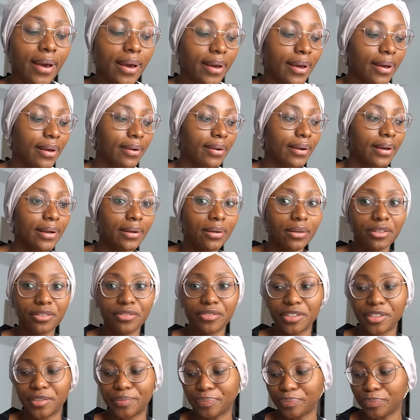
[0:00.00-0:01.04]
I love
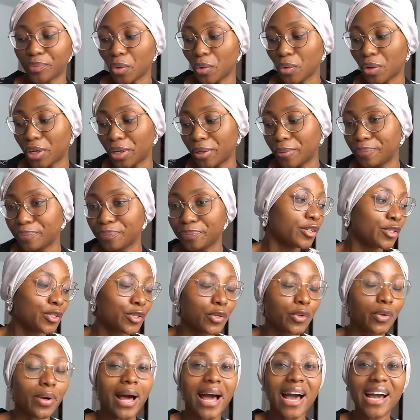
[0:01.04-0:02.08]
it. Okay,
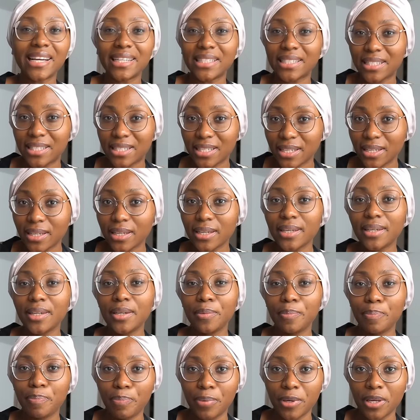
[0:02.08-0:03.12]
so I
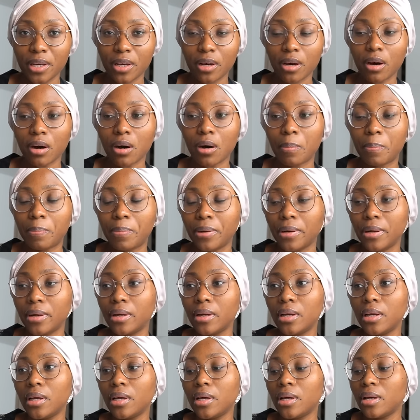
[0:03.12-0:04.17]
did pick up
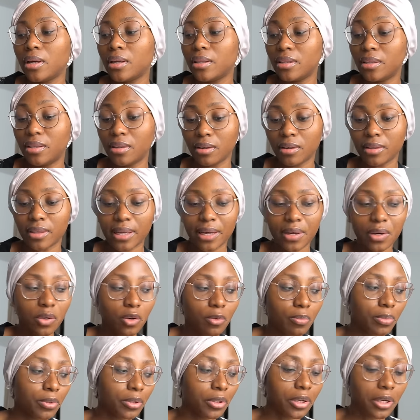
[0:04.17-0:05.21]
the other
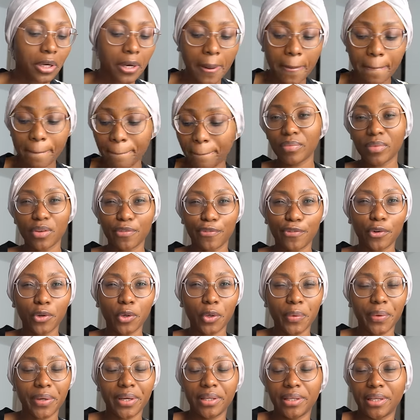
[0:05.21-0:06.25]
cookbook the
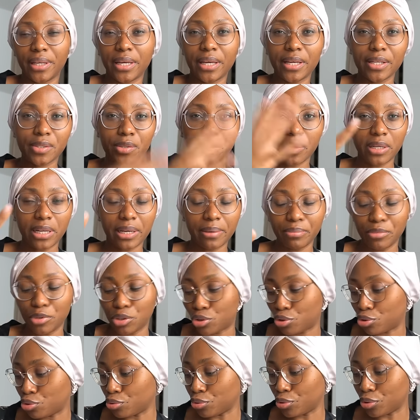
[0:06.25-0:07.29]
following day, so let me
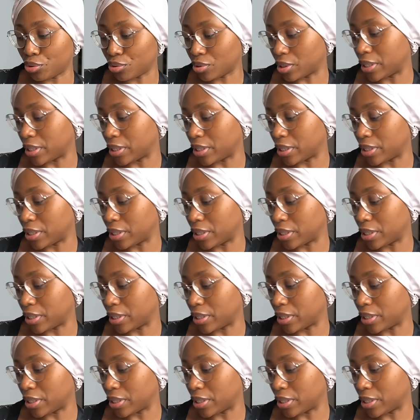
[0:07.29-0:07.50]
show you